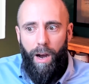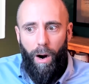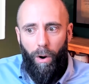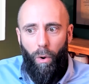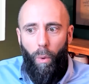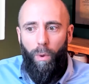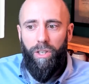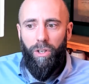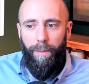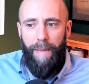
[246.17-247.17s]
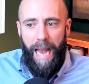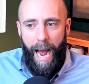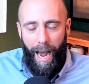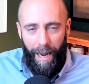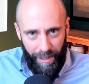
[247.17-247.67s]
are always going to be
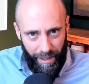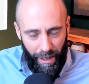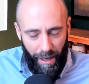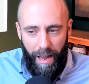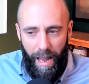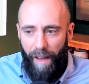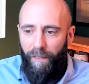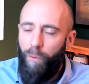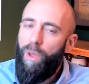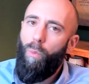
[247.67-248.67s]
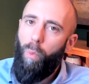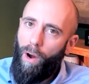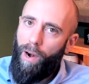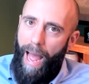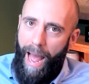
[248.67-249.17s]
asked if we
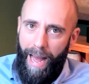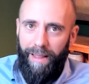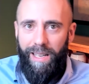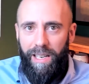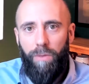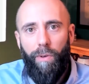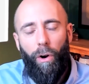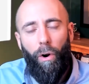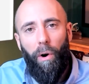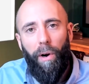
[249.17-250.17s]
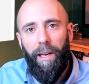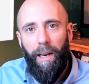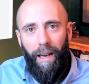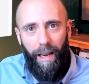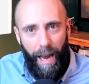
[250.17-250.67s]
want to add these recurring
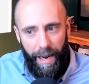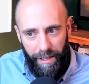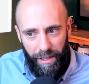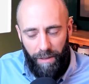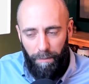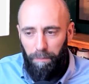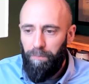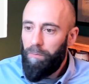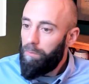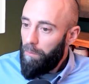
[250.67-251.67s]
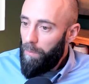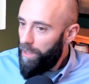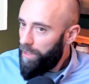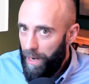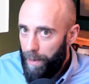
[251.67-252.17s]
lines.
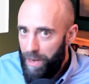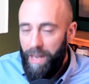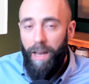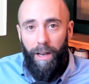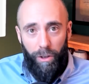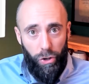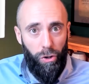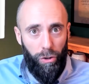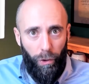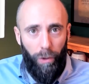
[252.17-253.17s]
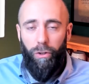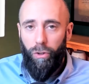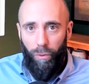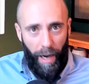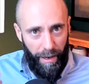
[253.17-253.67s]
This can be useful
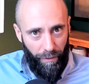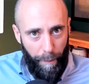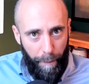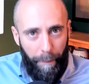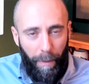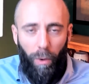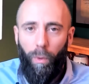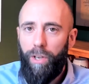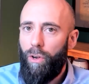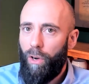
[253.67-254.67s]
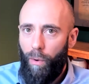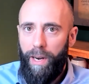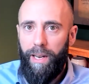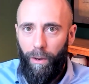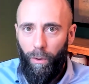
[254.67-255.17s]
to kind of remember when you're
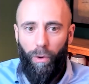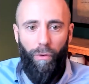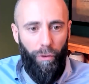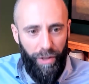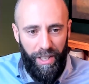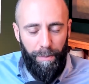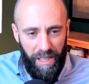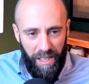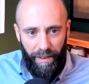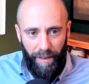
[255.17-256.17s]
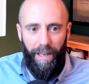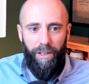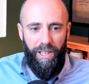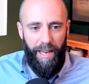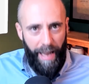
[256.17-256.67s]
creating an order for this specific
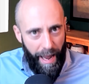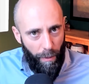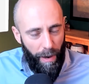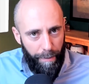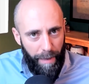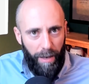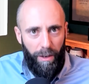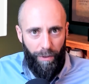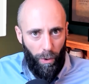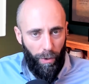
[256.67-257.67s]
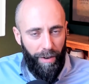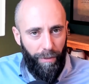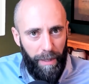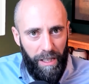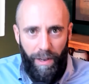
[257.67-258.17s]
vendor, saying, hey, wait a minute, if you're ordering
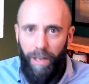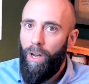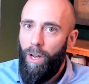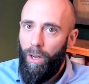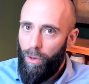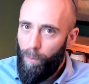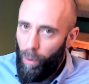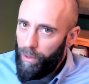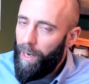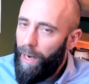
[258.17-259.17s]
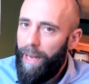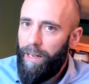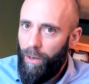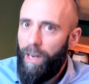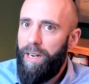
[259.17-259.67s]
from this vendor, you're more than
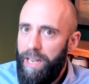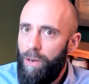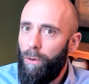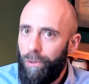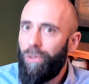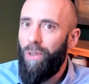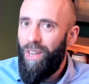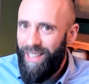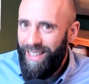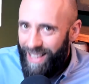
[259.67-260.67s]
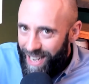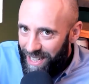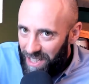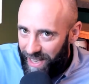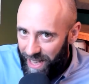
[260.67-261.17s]
likely going to need also
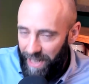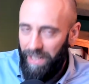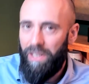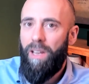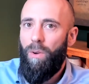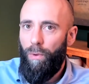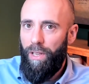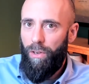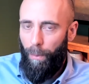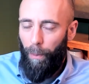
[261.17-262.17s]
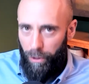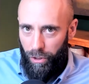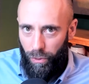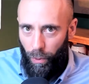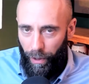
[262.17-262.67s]
these things within your
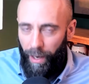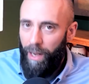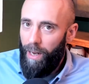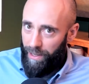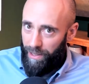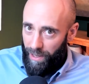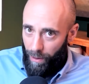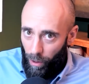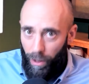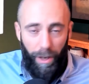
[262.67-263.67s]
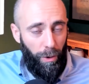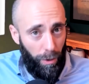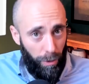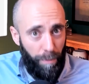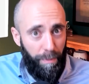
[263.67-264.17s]
purchase order. Like I said earlier, it could
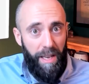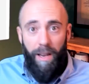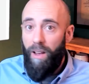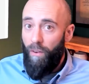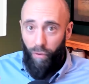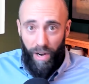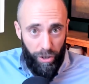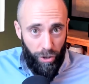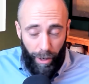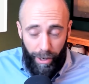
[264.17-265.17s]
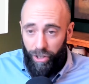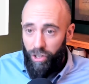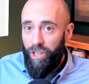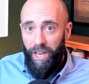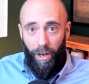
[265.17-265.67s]
also be freight
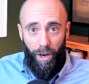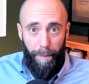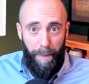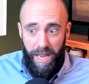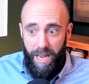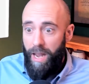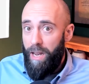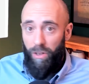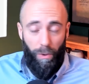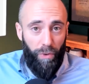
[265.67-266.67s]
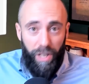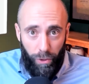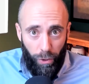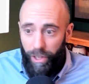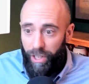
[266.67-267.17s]
charges, it could be some
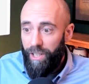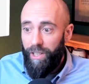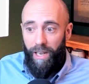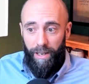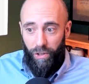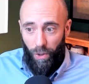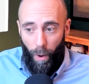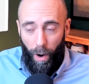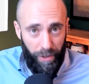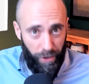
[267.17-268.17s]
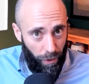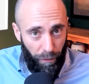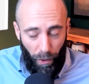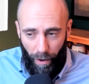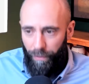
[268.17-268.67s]
resources, and so on and so
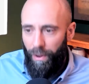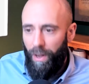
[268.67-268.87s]
forth.